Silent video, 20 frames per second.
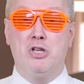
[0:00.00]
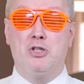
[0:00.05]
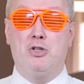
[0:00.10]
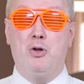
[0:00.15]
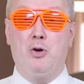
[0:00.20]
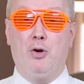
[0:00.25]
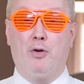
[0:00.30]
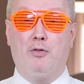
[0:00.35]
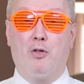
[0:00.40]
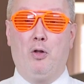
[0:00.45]

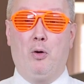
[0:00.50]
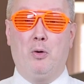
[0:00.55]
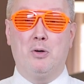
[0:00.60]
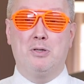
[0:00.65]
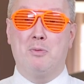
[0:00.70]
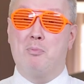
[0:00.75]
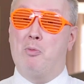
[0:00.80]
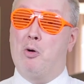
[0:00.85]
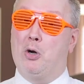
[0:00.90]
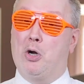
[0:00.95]
Tudor
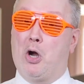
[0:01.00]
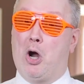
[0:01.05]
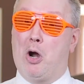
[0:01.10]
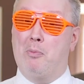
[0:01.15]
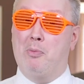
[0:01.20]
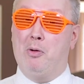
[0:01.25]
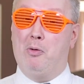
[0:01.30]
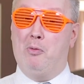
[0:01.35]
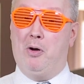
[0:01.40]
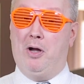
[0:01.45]
Floors and More
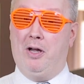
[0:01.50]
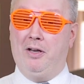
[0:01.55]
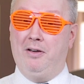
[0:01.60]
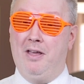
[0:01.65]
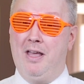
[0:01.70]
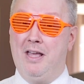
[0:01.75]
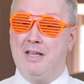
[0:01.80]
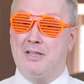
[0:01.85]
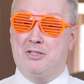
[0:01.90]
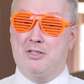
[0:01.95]
Carpet
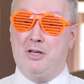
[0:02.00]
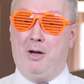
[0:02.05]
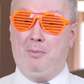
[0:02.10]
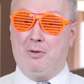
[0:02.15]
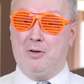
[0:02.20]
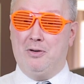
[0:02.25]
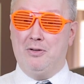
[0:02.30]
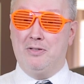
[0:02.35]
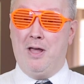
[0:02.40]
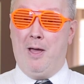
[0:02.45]
One,
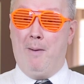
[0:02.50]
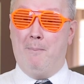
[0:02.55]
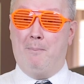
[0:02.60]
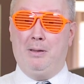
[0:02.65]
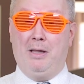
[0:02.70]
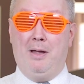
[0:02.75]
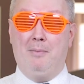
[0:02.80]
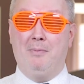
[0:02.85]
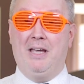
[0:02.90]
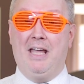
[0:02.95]
Summers,
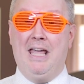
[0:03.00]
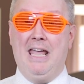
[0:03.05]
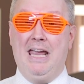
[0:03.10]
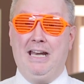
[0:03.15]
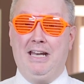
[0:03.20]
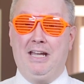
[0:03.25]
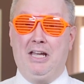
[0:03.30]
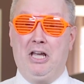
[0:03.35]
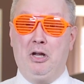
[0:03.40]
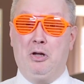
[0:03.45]
Plumbing,
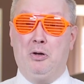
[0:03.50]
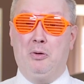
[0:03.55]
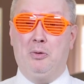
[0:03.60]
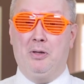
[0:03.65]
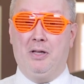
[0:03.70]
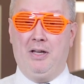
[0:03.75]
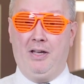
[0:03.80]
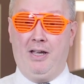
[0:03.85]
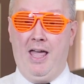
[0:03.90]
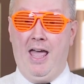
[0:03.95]
Heating and
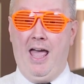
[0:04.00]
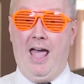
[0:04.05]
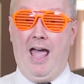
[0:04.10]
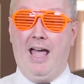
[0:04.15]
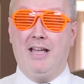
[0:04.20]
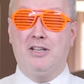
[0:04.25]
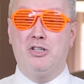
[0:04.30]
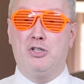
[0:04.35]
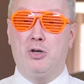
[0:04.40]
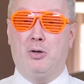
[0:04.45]
Cooling,
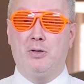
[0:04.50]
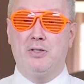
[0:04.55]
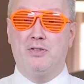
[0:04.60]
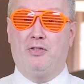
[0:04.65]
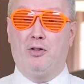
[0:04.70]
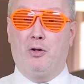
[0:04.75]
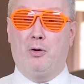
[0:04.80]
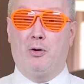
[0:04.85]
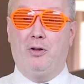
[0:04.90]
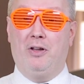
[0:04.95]
and Schultz
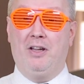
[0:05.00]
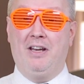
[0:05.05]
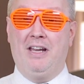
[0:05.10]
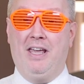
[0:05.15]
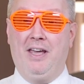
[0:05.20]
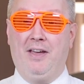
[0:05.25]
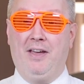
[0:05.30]
Floral and